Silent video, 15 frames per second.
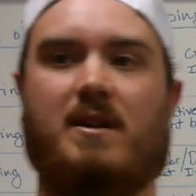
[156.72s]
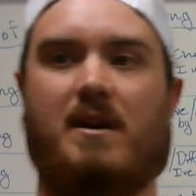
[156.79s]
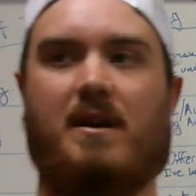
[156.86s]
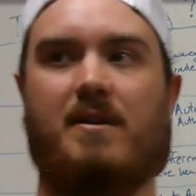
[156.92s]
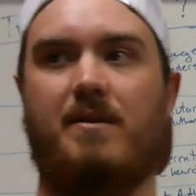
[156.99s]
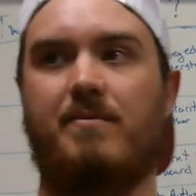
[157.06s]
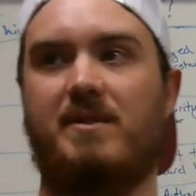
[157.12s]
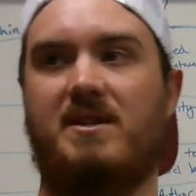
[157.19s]

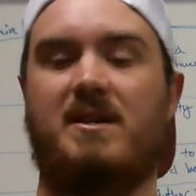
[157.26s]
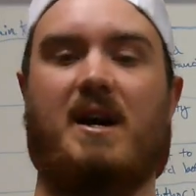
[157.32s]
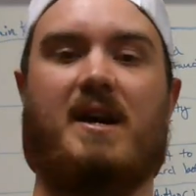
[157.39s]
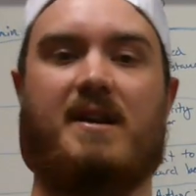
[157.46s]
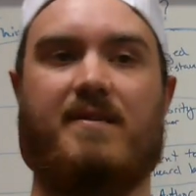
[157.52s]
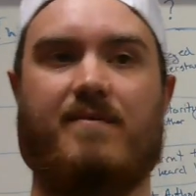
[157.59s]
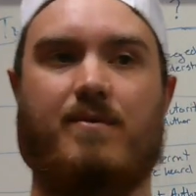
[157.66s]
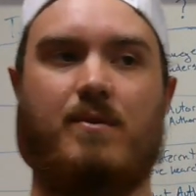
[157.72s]
and their
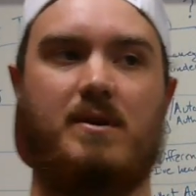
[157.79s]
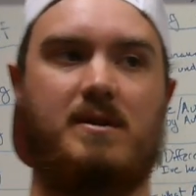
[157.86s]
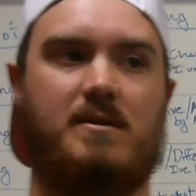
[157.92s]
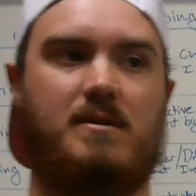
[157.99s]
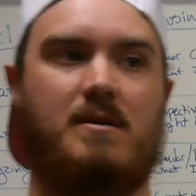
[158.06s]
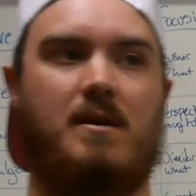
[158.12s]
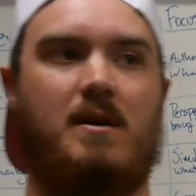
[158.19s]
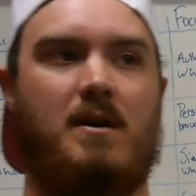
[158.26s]
reciting
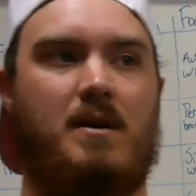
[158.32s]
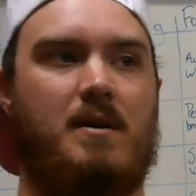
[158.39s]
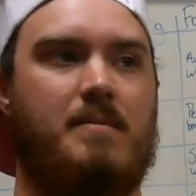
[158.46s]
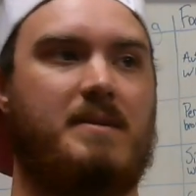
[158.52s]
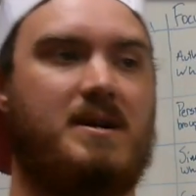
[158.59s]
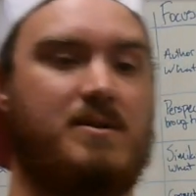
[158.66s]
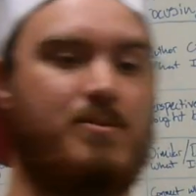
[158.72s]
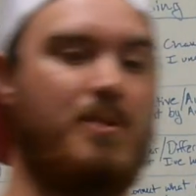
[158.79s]
voice,
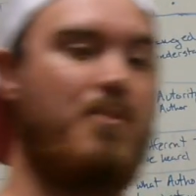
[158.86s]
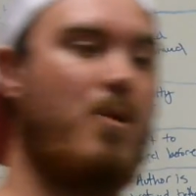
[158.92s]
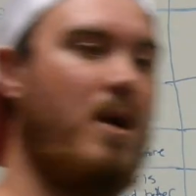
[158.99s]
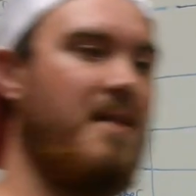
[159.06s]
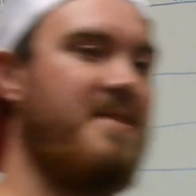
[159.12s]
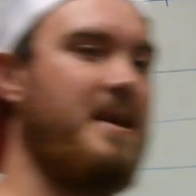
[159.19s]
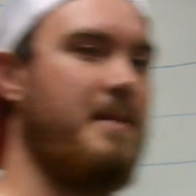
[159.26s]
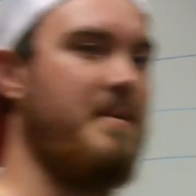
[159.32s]
because we
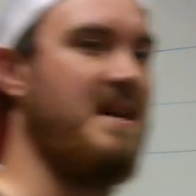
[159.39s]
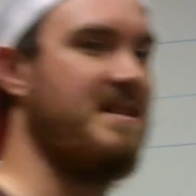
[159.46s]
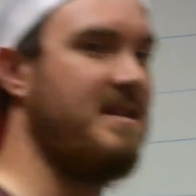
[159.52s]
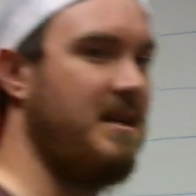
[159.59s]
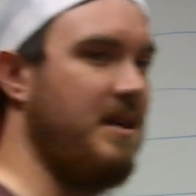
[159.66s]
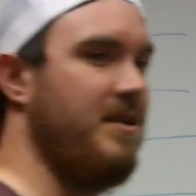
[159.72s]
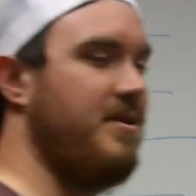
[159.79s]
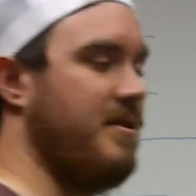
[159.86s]
want them as
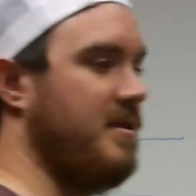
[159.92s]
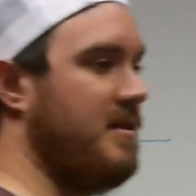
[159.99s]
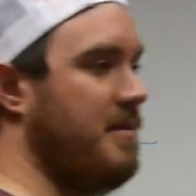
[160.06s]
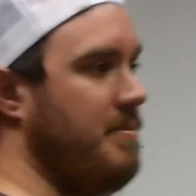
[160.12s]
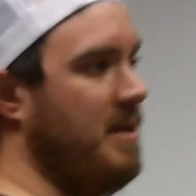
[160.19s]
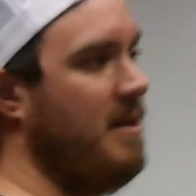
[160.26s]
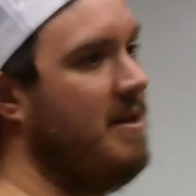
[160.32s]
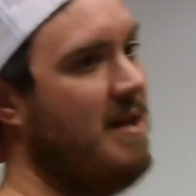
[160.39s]
teachers to
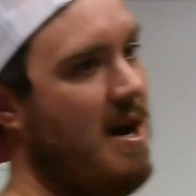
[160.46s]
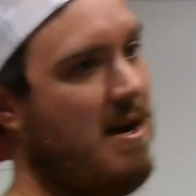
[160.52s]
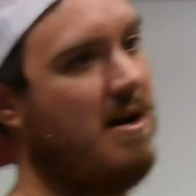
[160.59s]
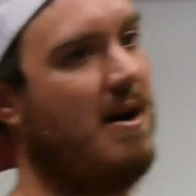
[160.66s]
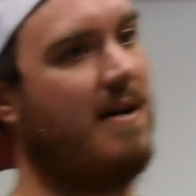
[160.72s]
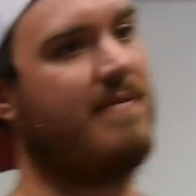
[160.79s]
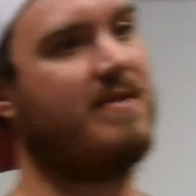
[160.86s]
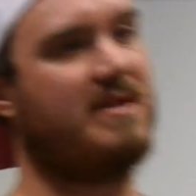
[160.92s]
be in that
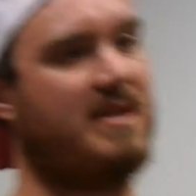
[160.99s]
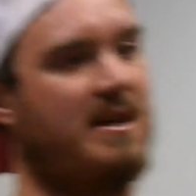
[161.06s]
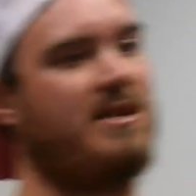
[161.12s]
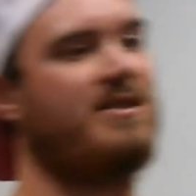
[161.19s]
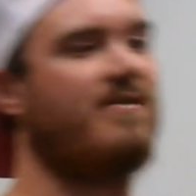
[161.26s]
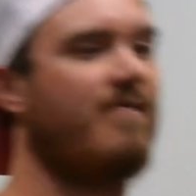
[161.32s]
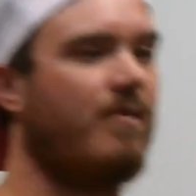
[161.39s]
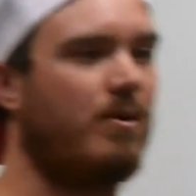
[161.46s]

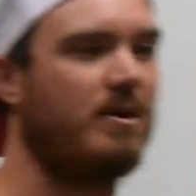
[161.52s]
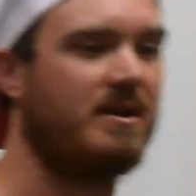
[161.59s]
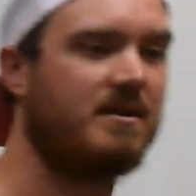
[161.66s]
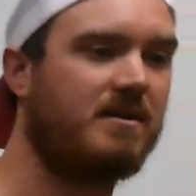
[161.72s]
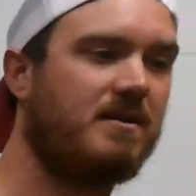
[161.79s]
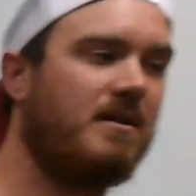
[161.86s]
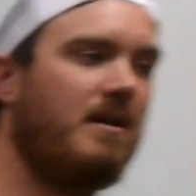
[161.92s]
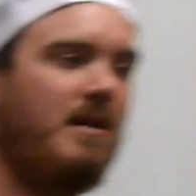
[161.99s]
conversation voice